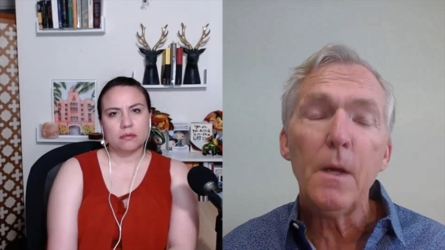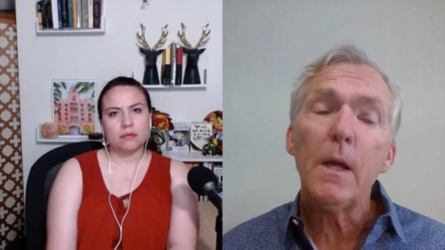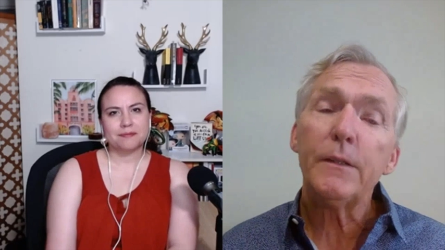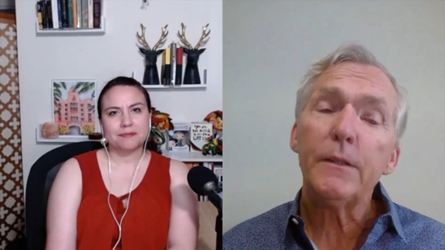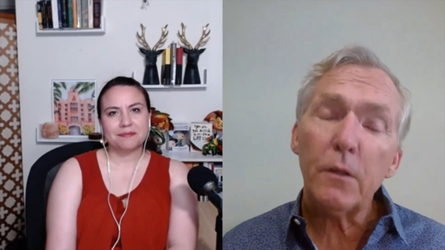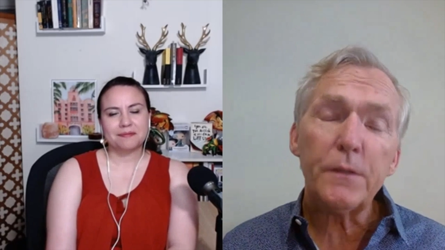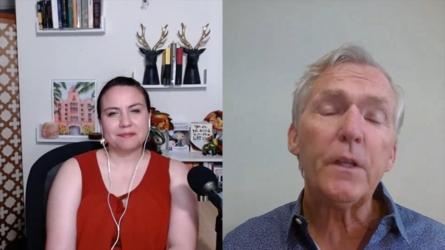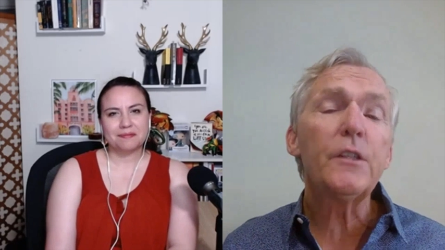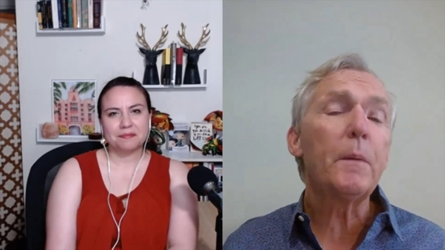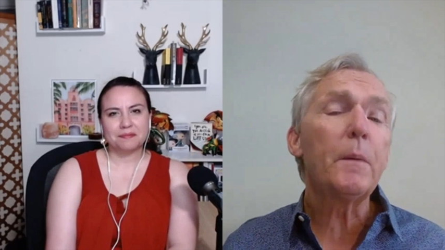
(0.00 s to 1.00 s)
Speaker 1: And so this thing
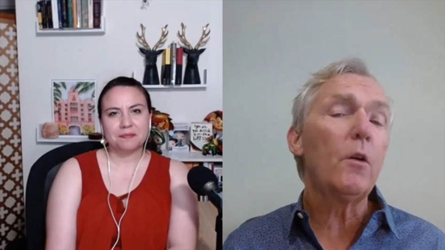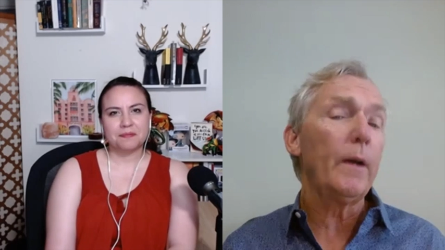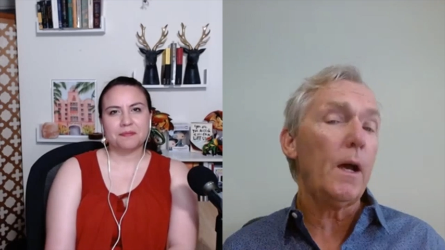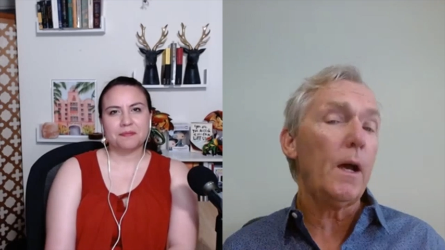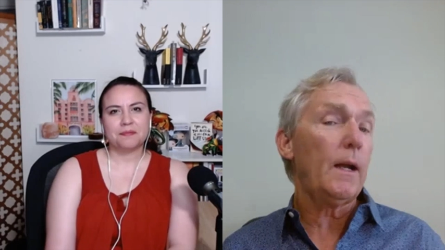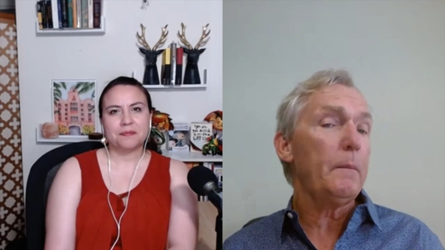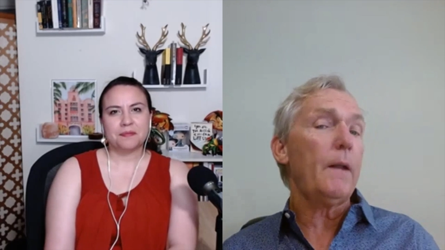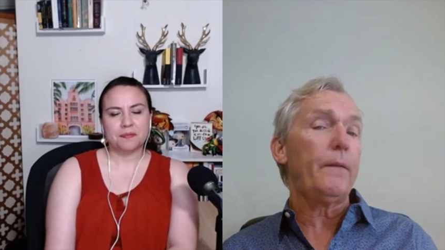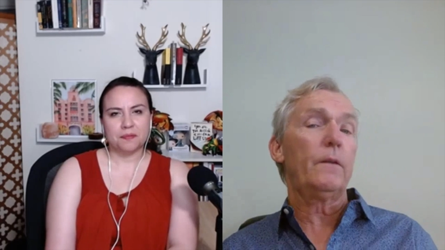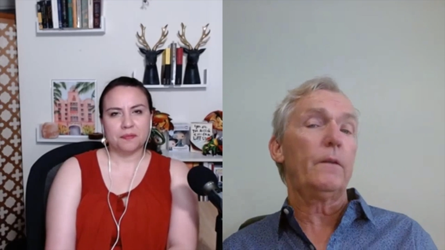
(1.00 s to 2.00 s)
has been going on. I'm not
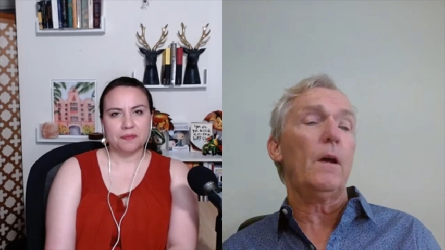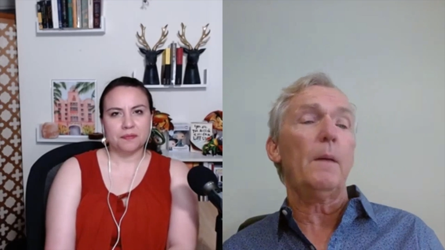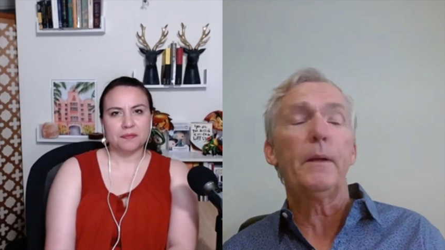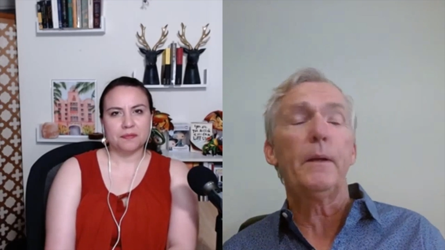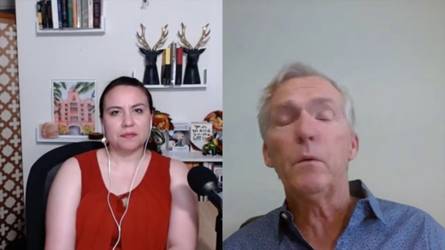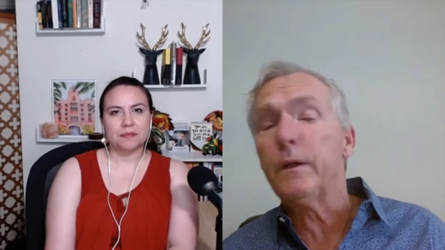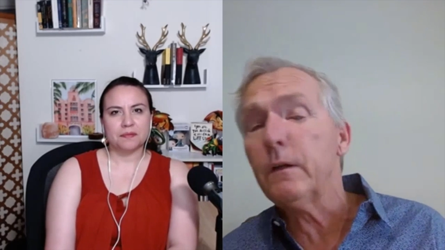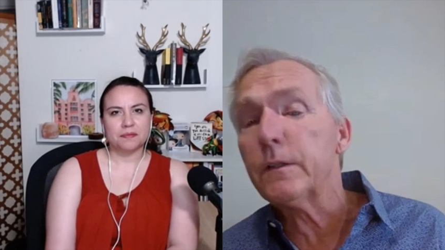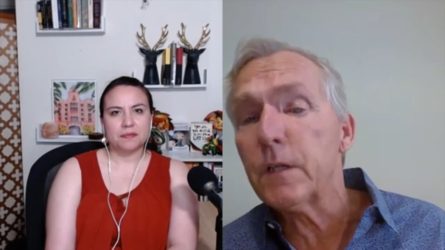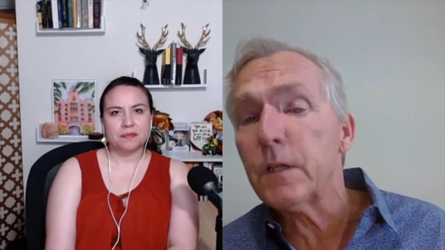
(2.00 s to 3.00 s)
at the top anywhere near
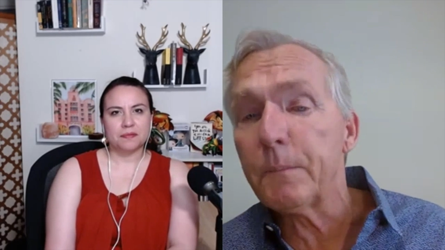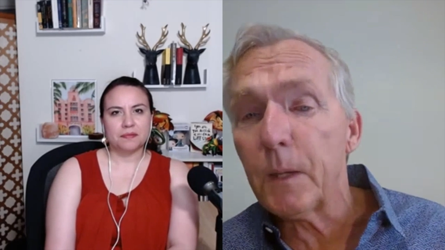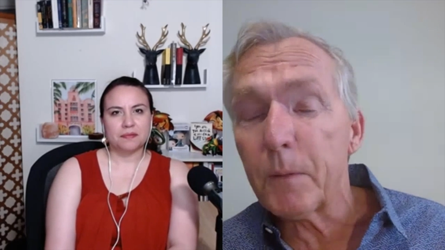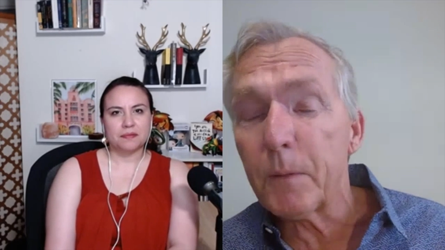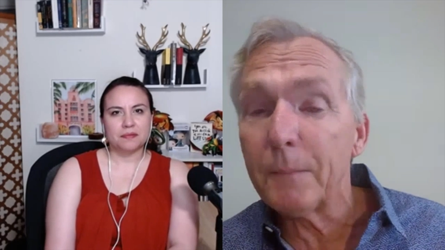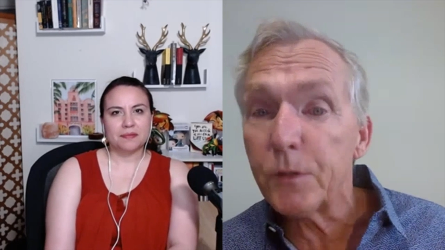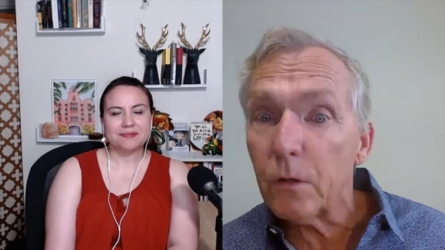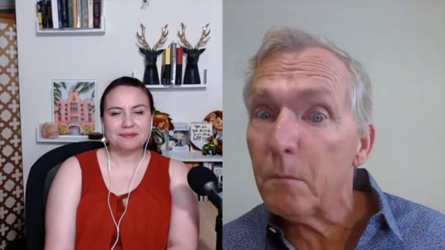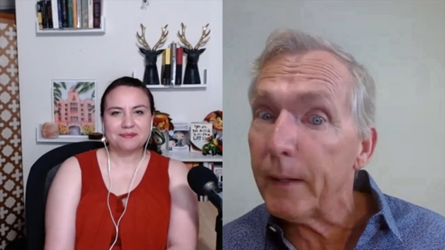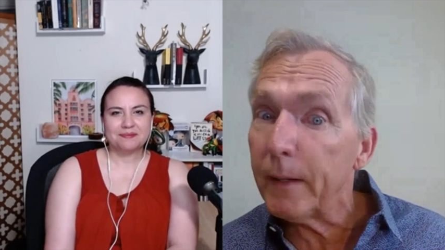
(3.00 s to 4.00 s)
at the top yet, but I'm
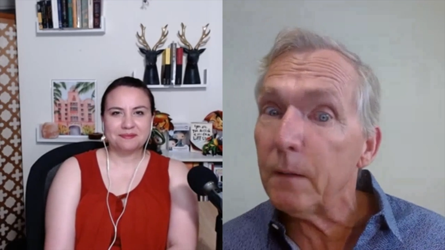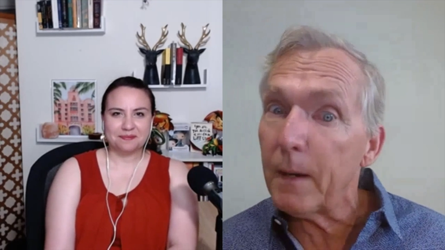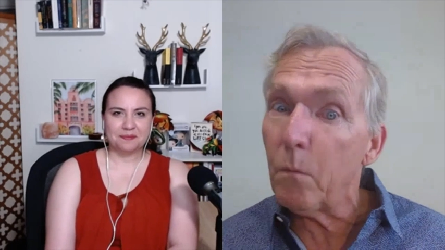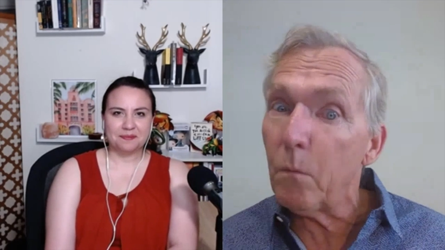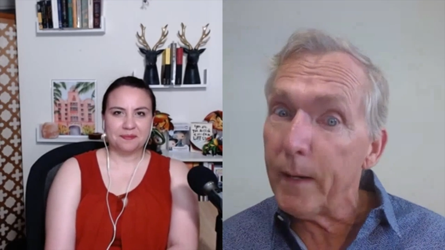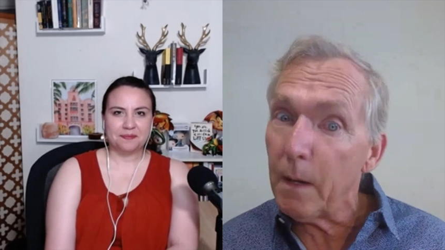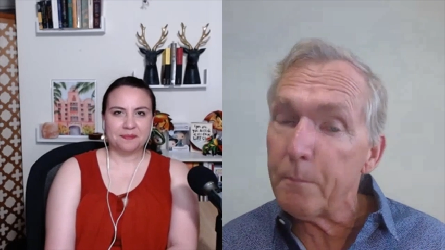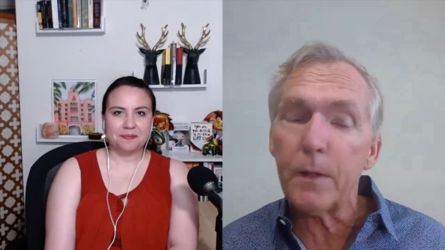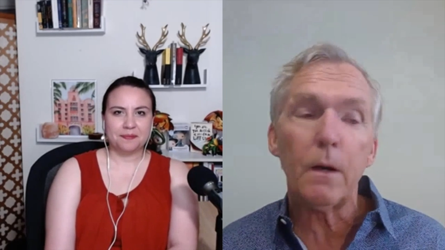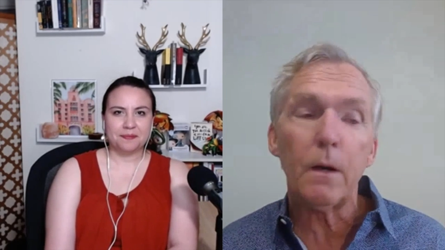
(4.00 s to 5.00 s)
still making my way
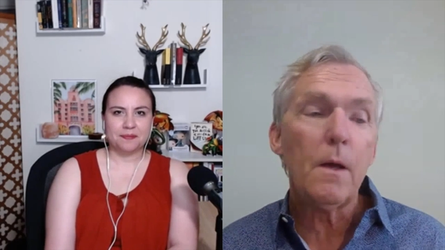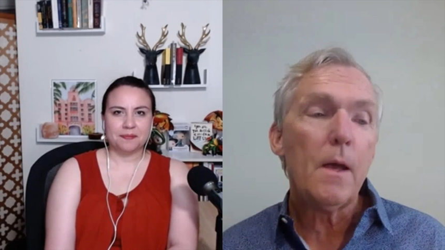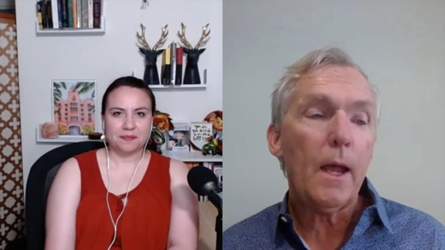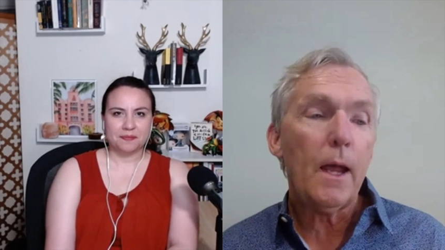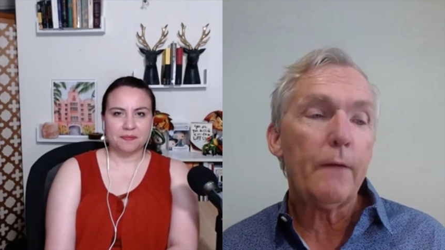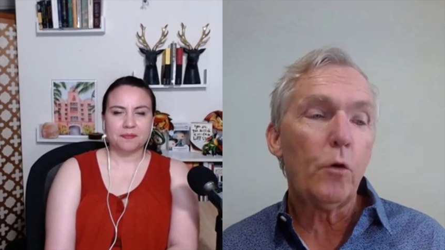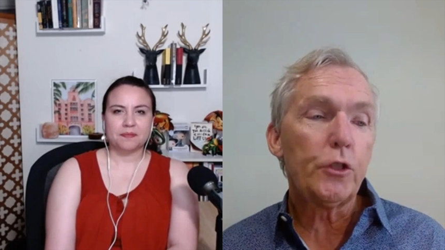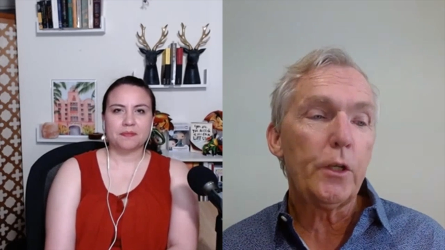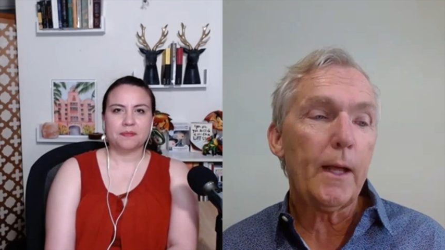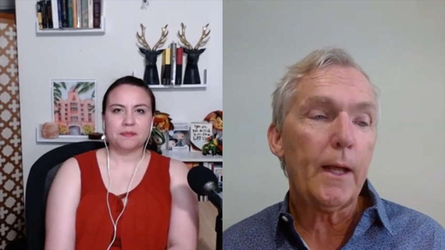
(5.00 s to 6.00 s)
up there. And
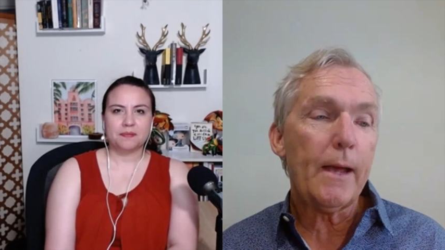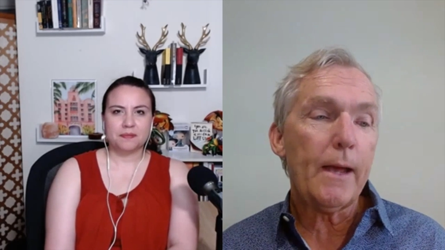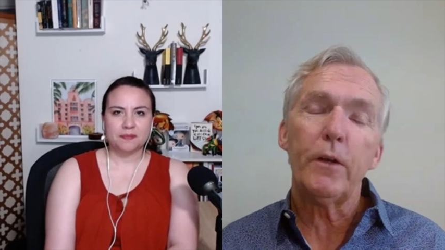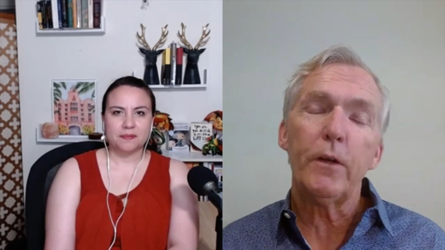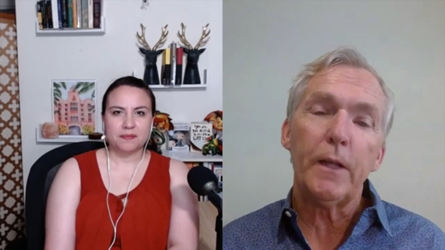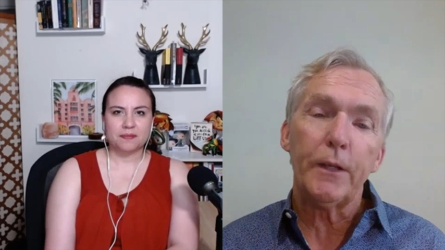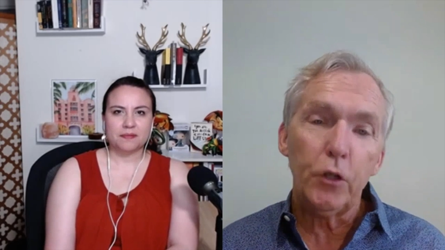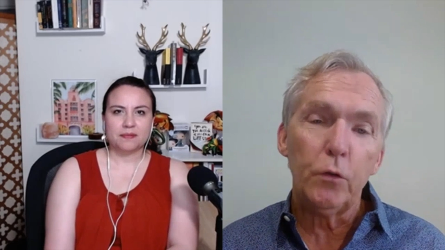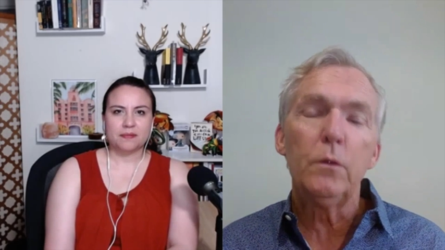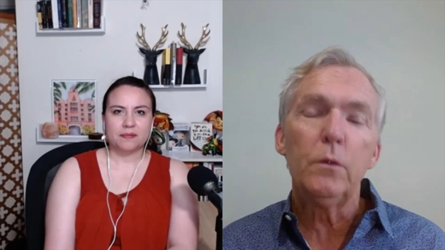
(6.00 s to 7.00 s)
fortunately, I have friends
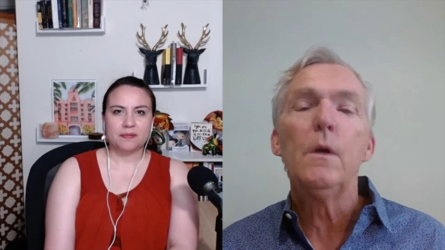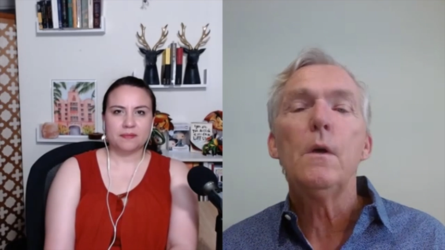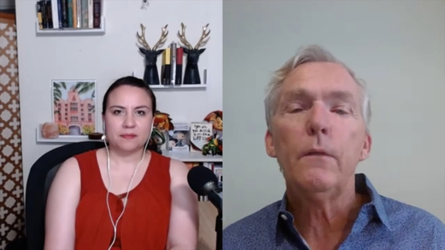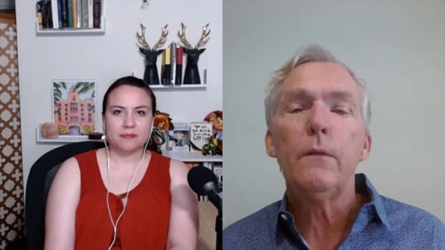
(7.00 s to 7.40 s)
like you